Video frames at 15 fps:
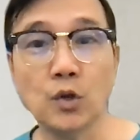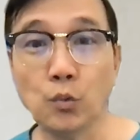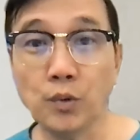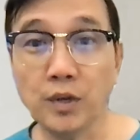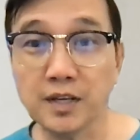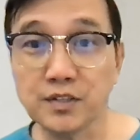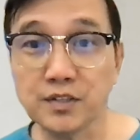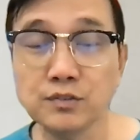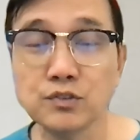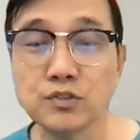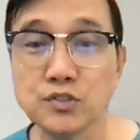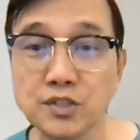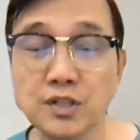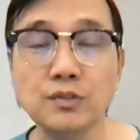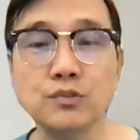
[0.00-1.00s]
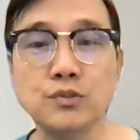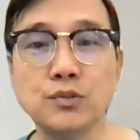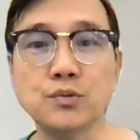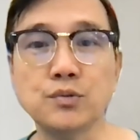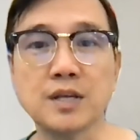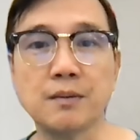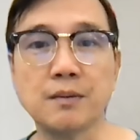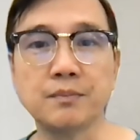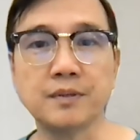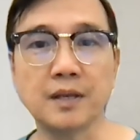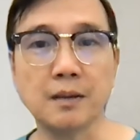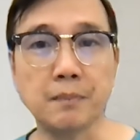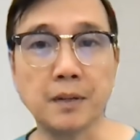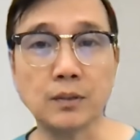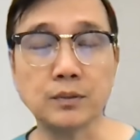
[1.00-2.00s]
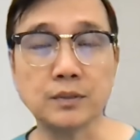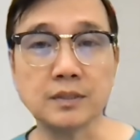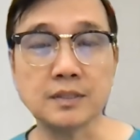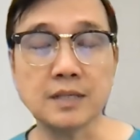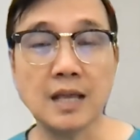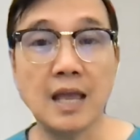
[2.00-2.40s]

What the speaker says: we can still do something about it